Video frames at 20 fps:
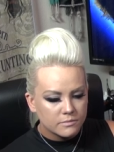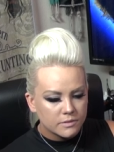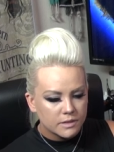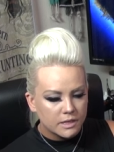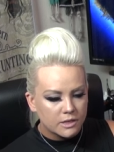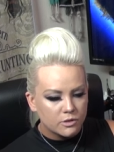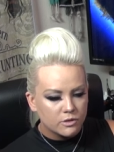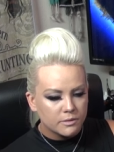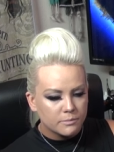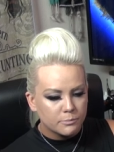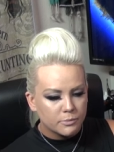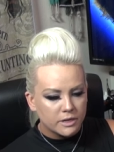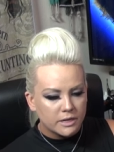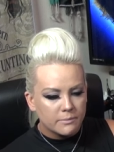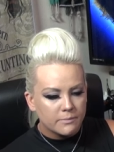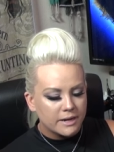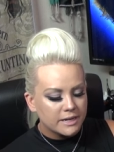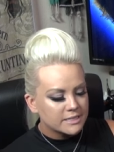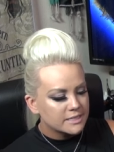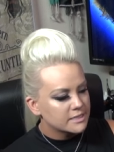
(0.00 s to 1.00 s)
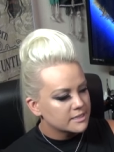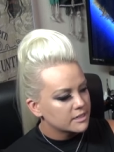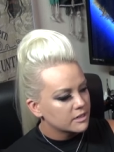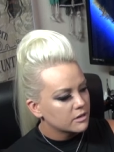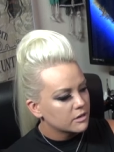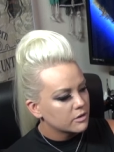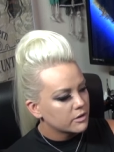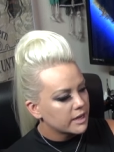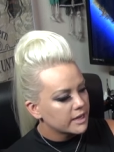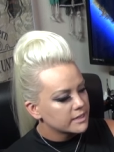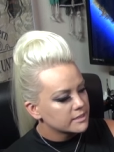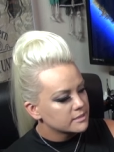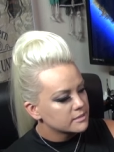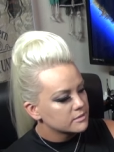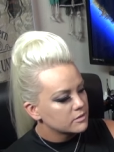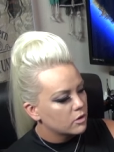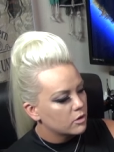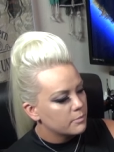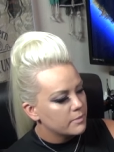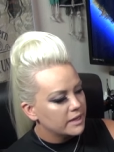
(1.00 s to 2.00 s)
Can you bring it back to zero, guys?
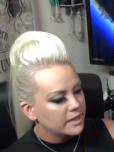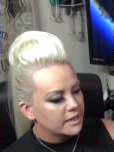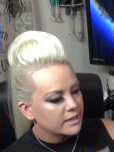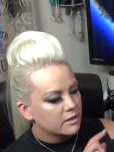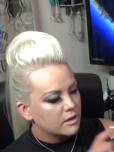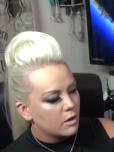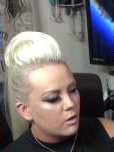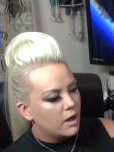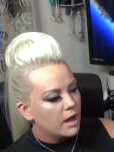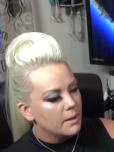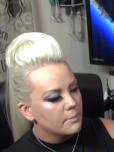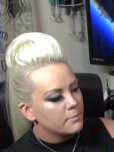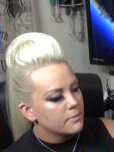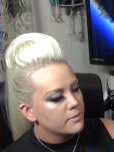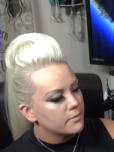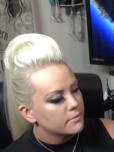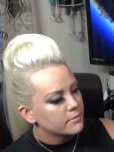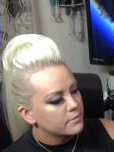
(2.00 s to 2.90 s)
Or make it go up?